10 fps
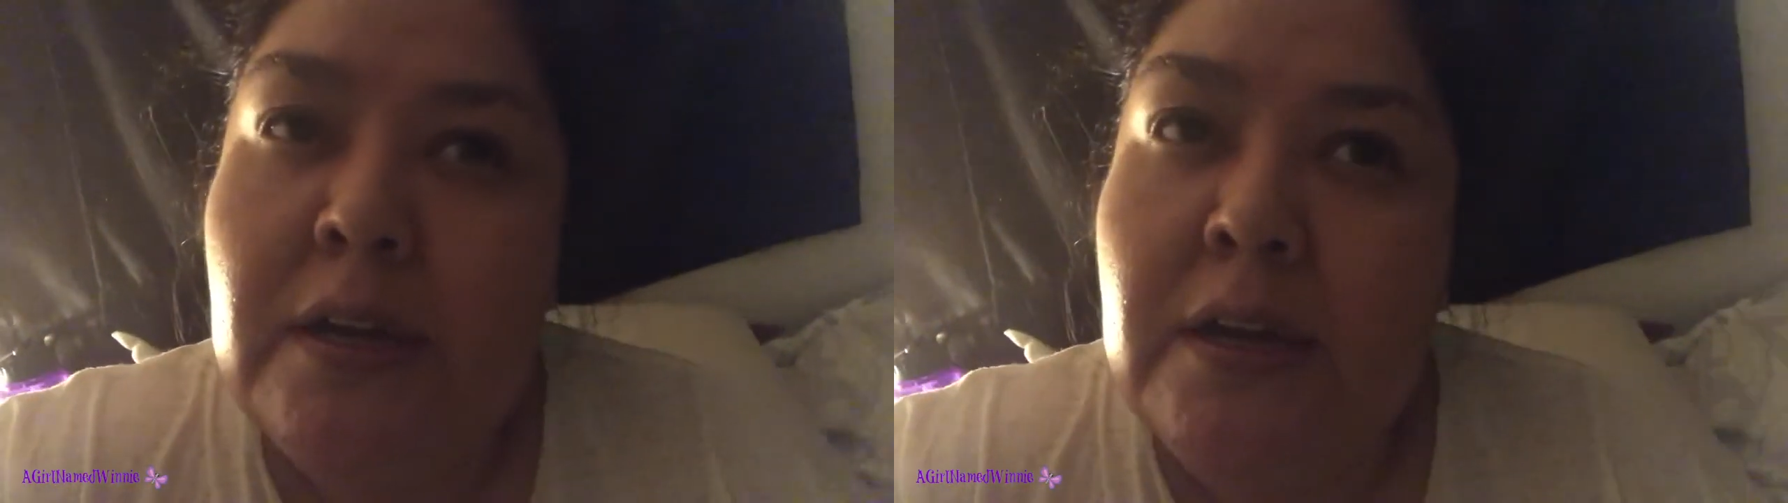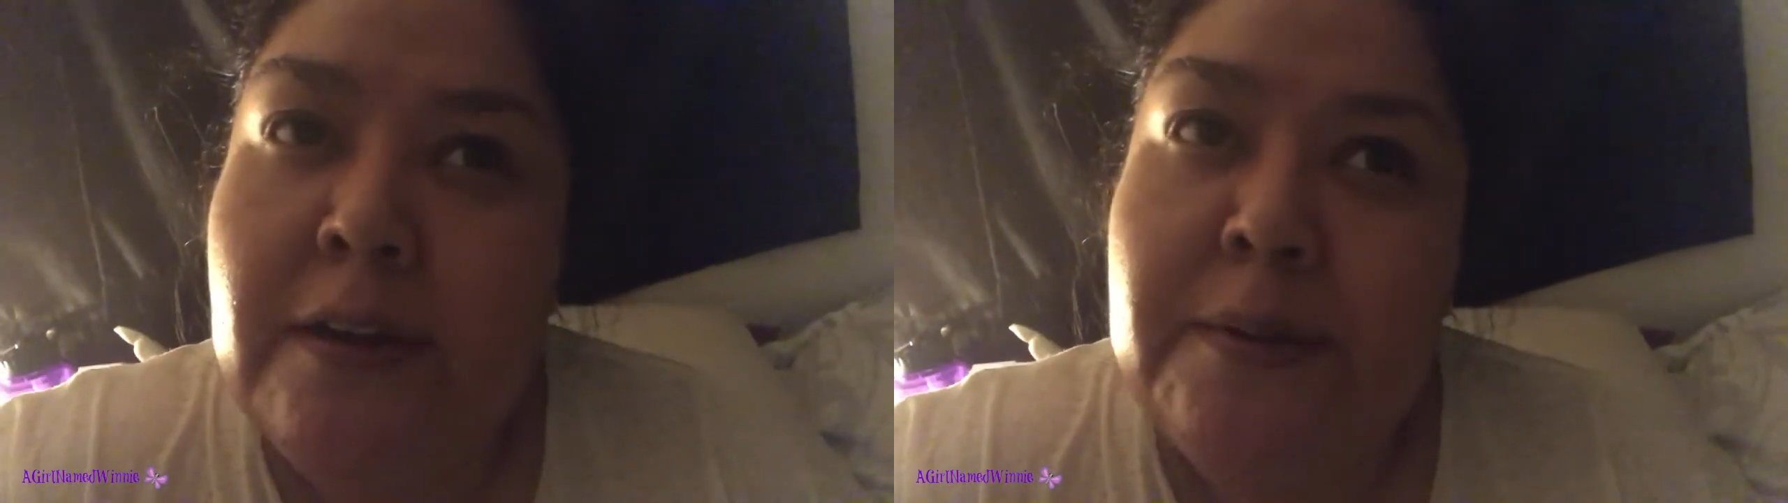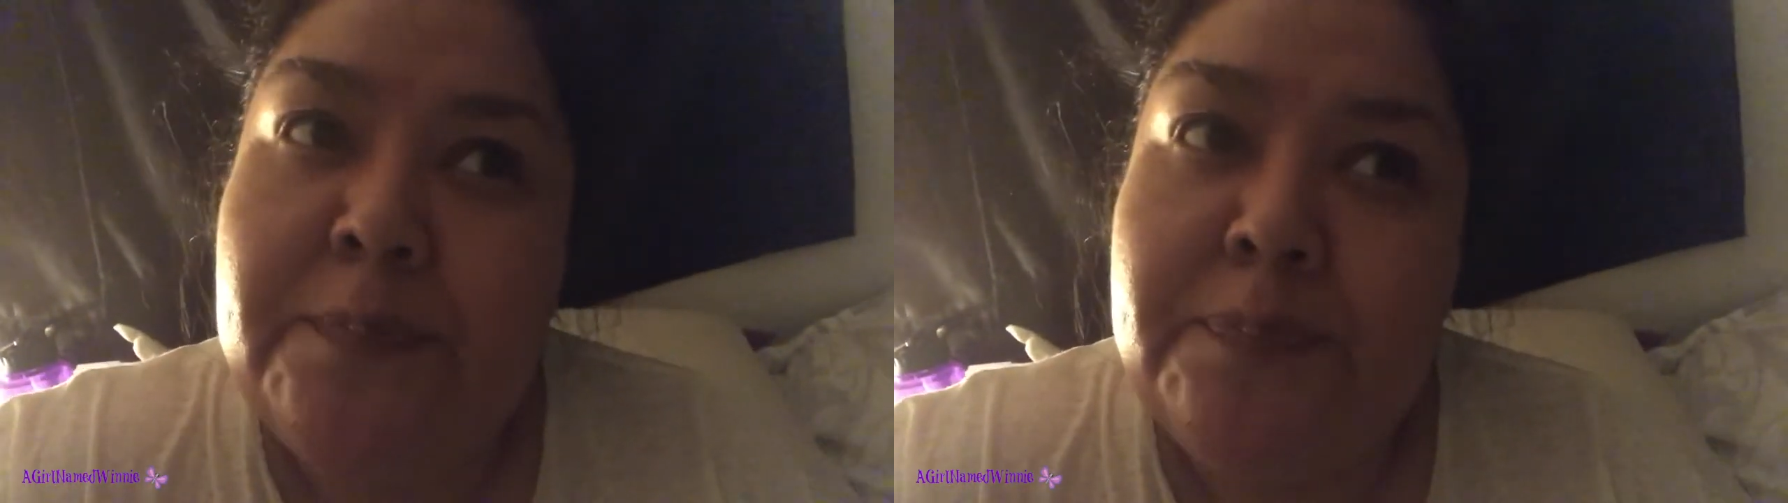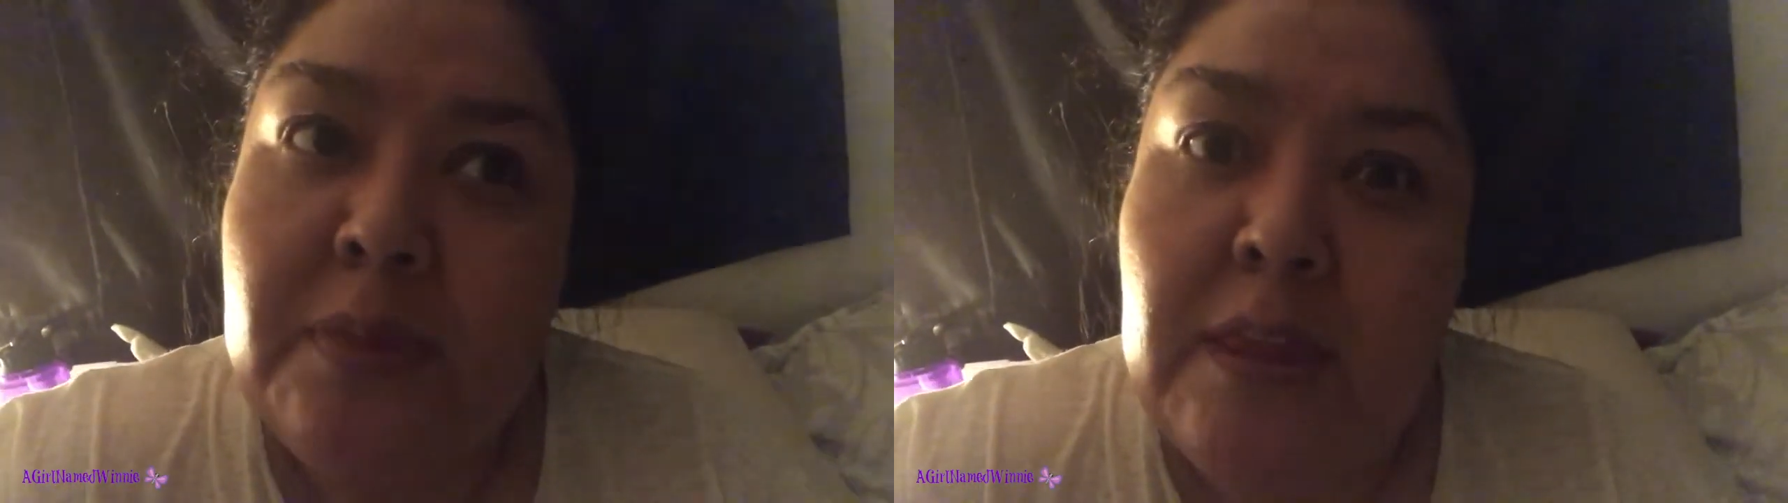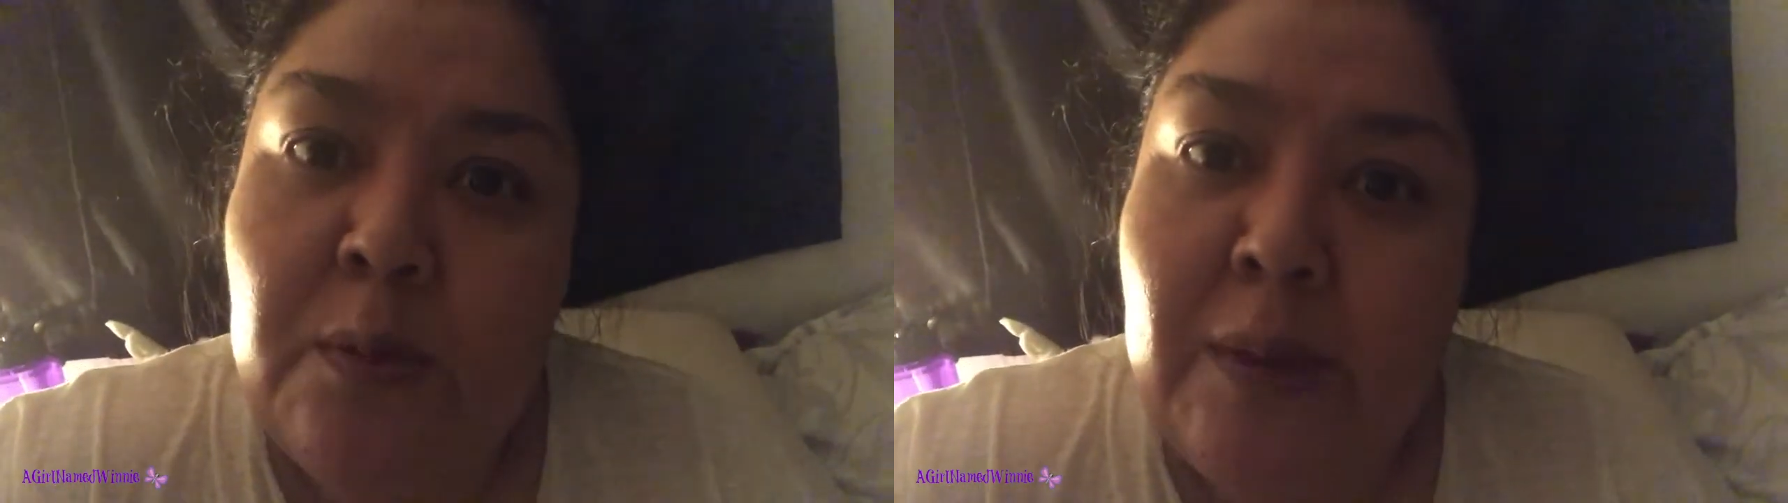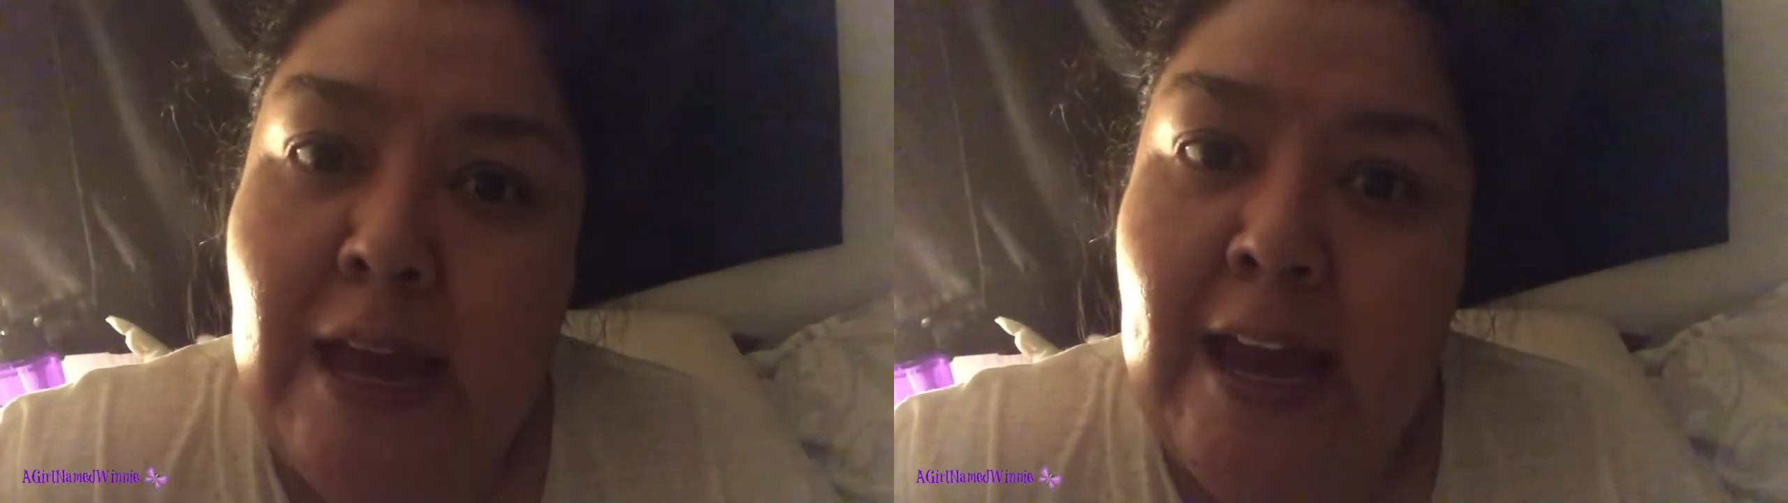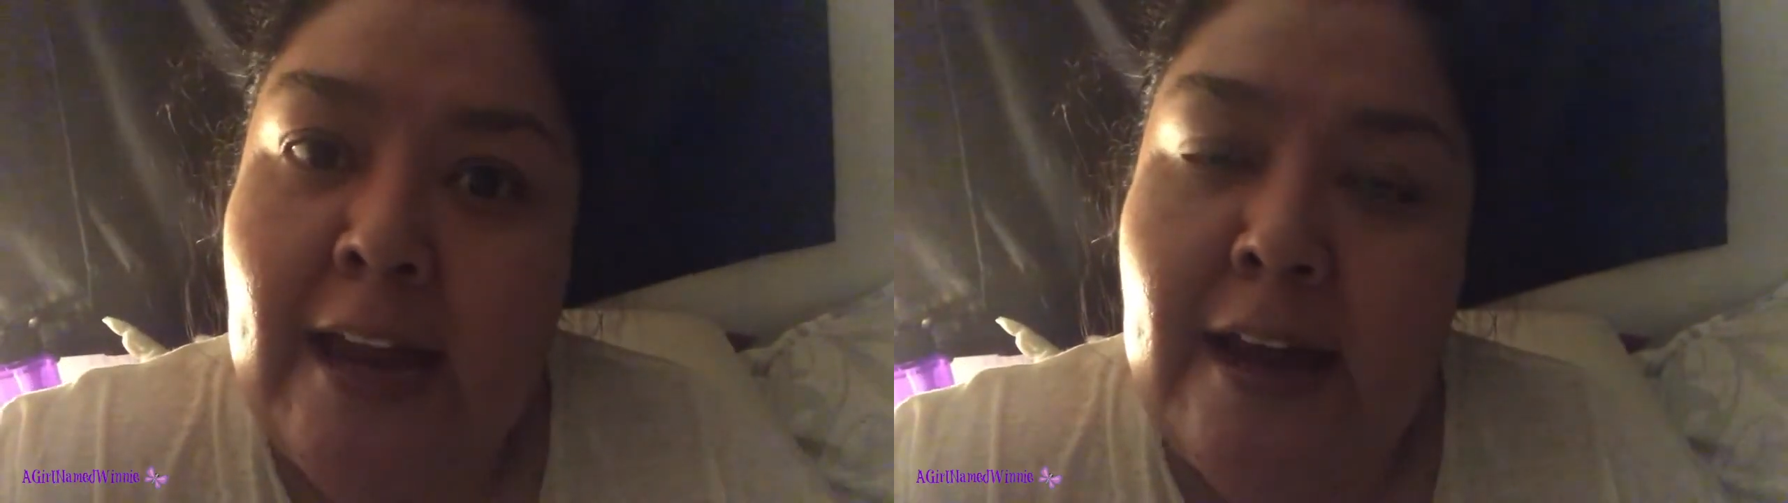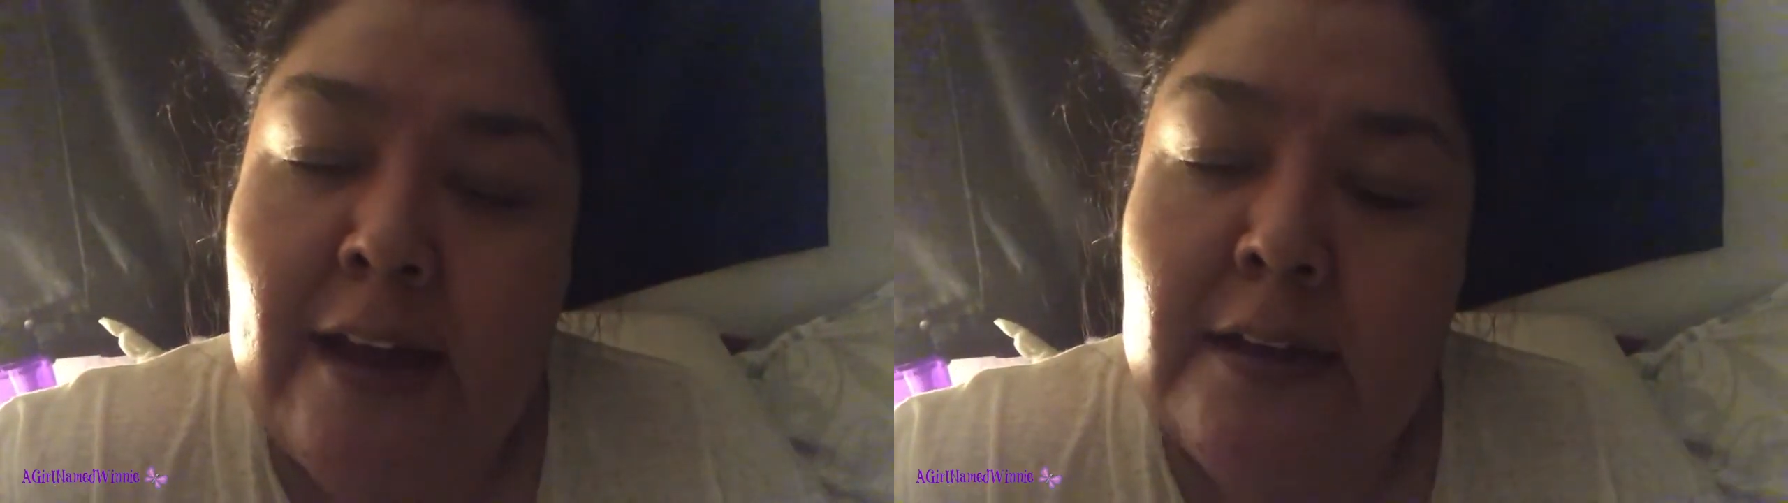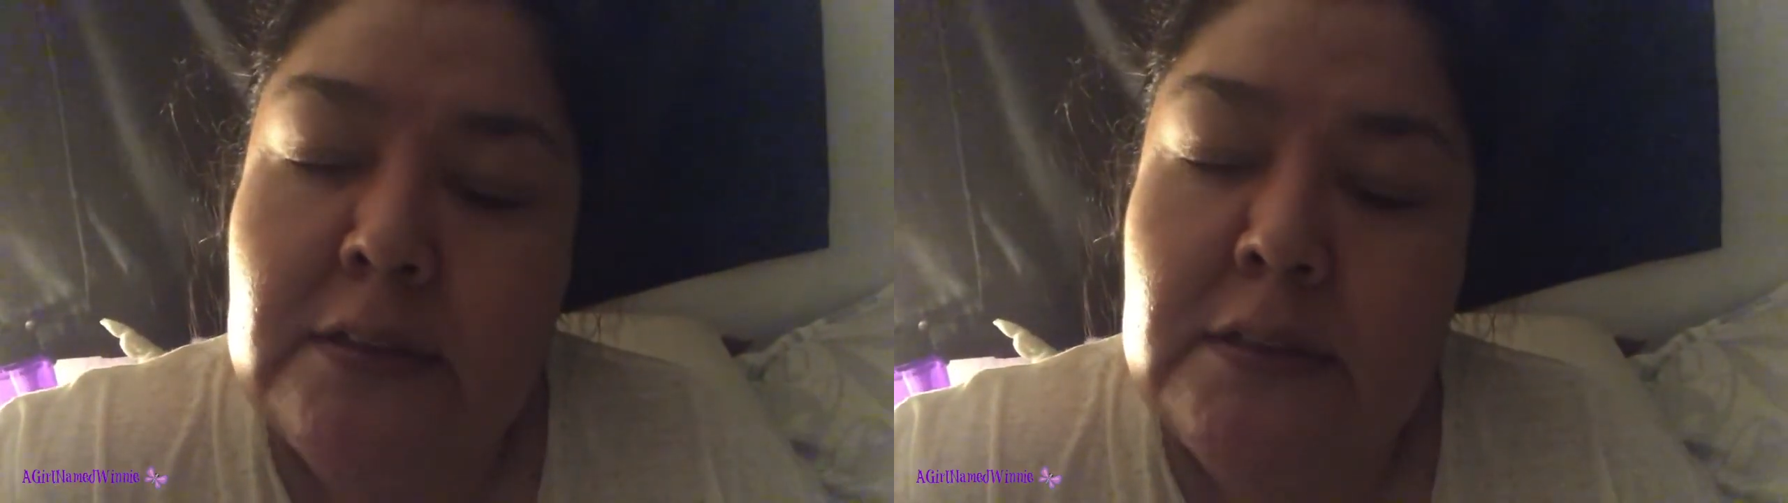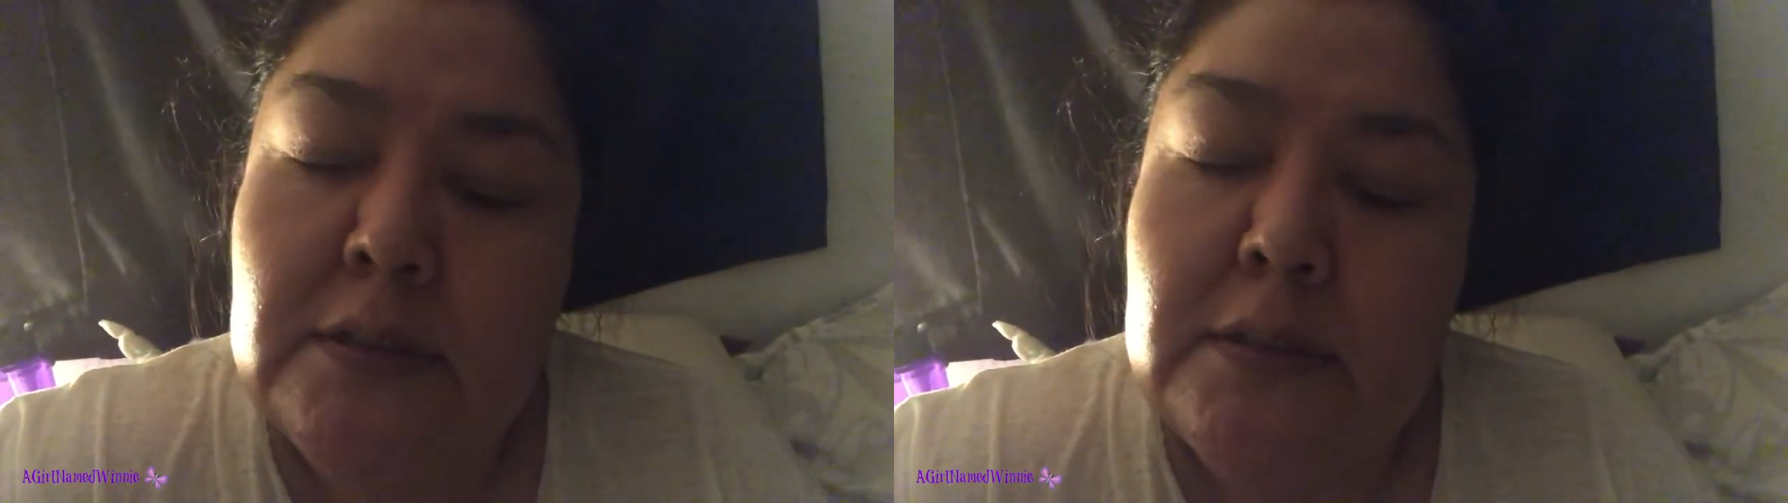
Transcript: Um, then we ate at